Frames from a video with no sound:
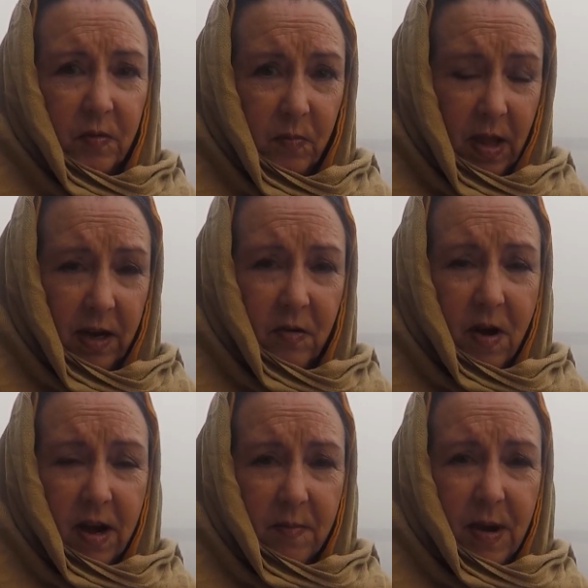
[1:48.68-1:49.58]
later
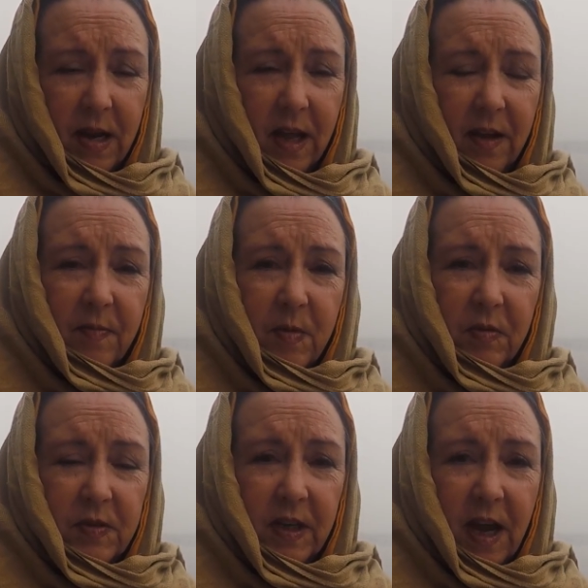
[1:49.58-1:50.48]
on in my life
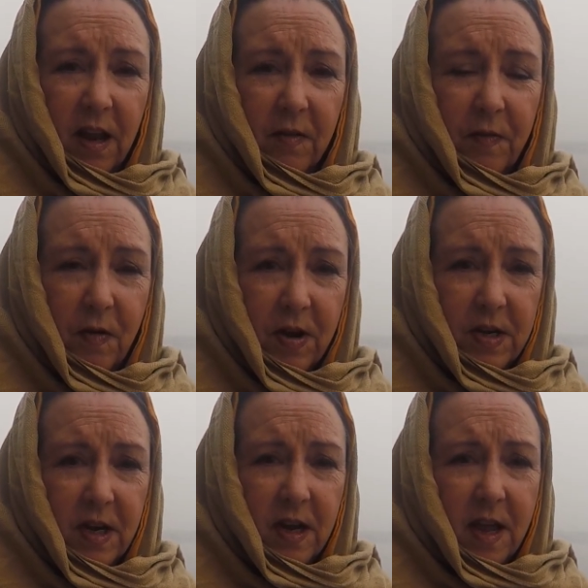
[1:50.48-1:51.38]
moved to
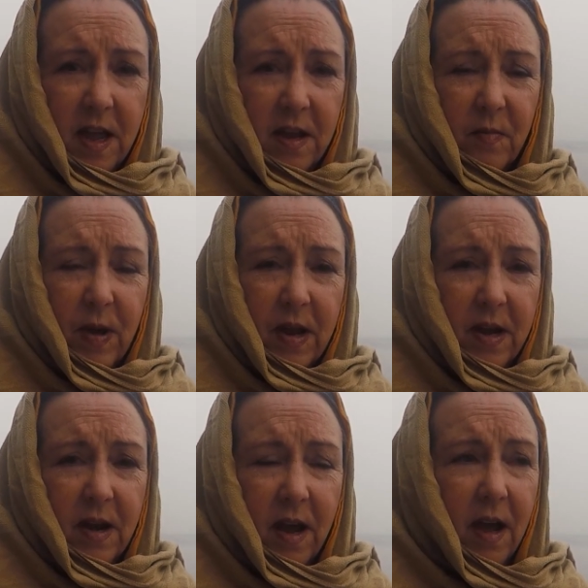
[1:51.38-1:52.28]
California, and
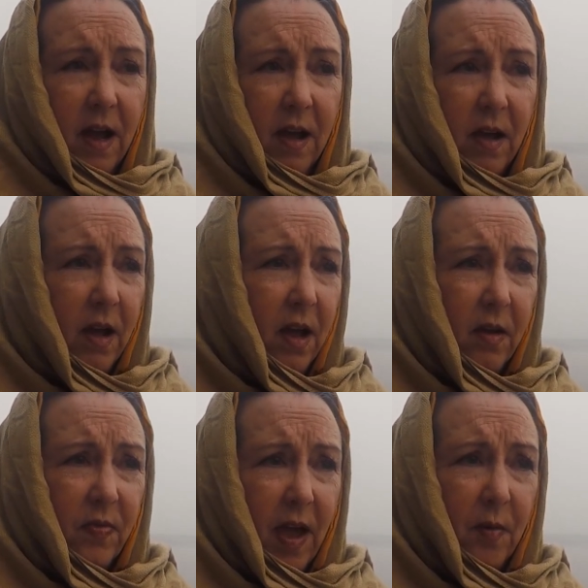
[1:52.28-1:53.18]
when
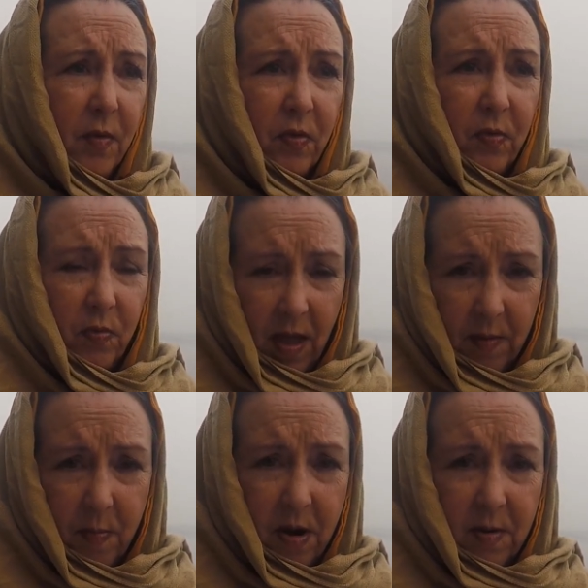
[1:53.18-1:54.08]
that
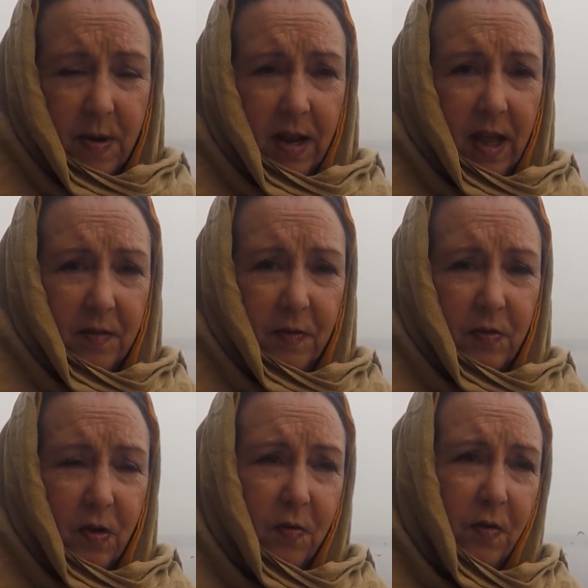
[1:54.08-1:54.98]
part of my life was
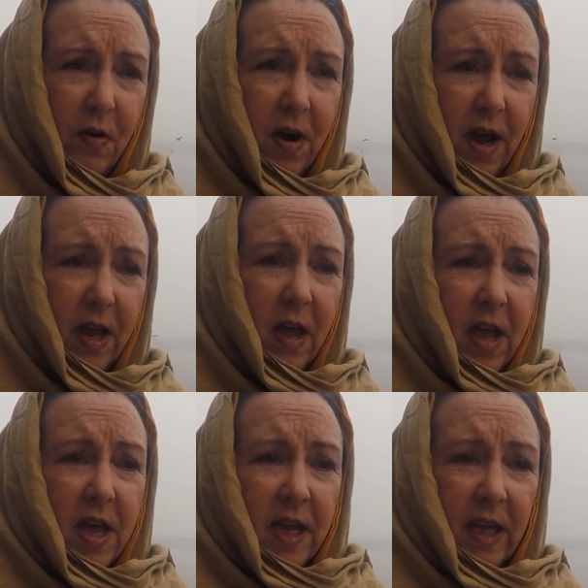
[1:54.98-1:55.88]
over, I
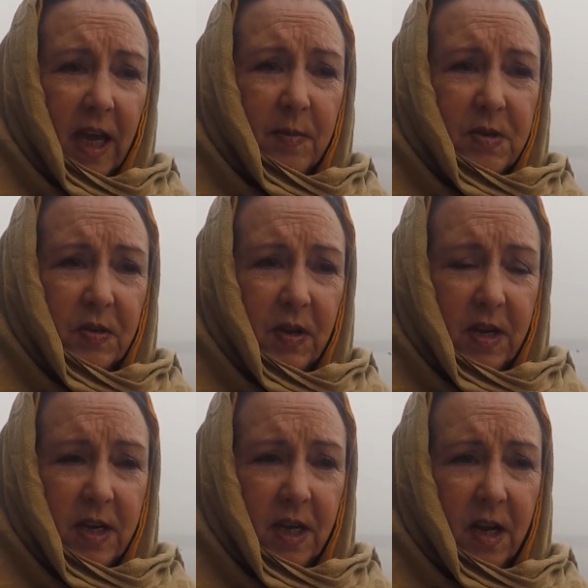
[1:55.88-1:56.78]
came to
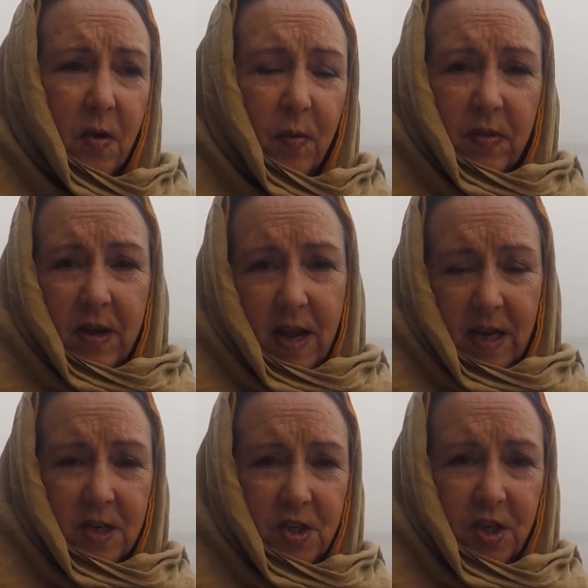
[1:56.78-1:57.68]
India with an
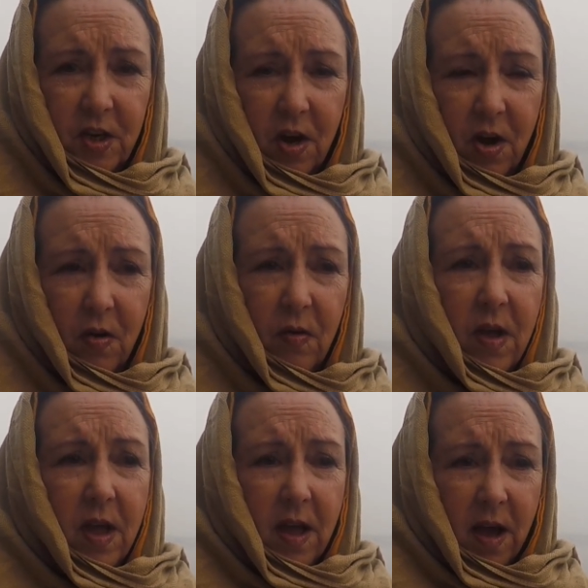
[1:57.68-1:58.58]
NGO.
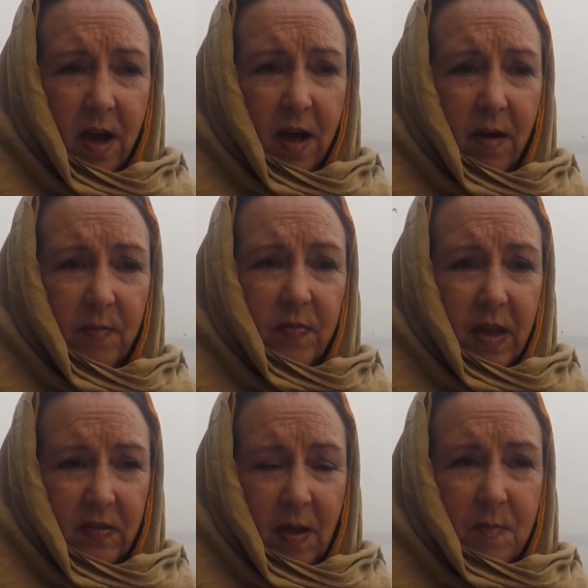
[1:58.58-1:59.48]
They
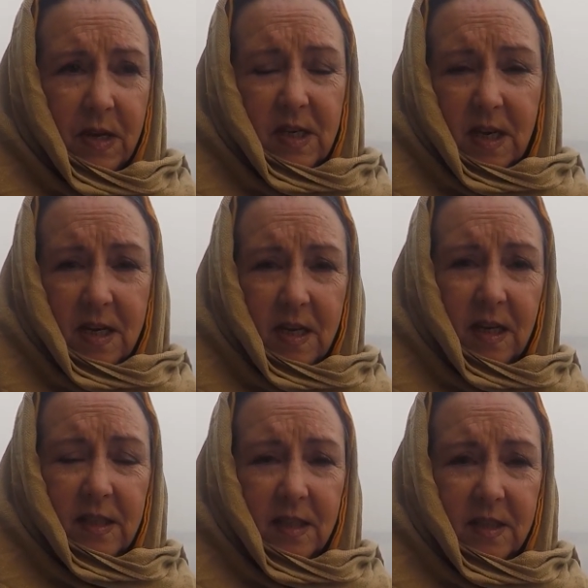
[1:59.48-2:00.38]
sent me to
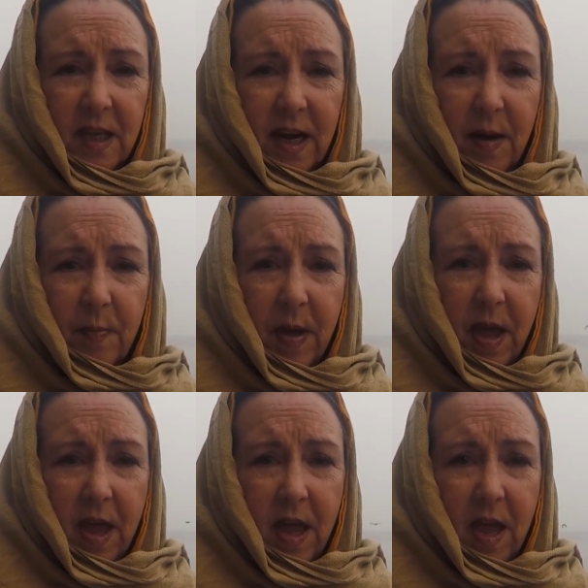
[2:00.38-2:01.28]
India to set up
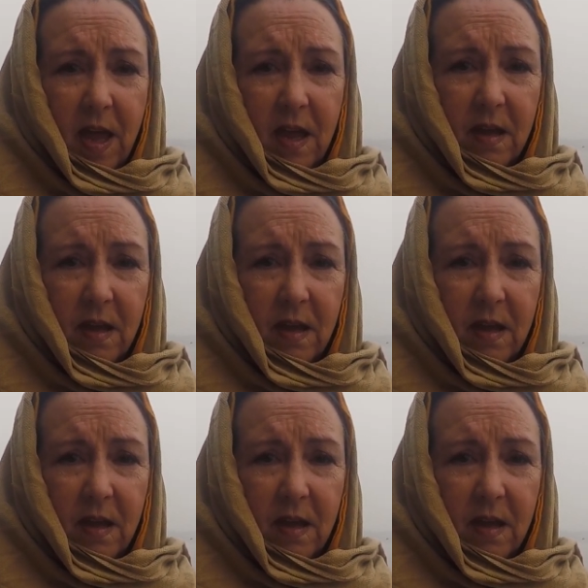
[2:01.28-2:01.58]
a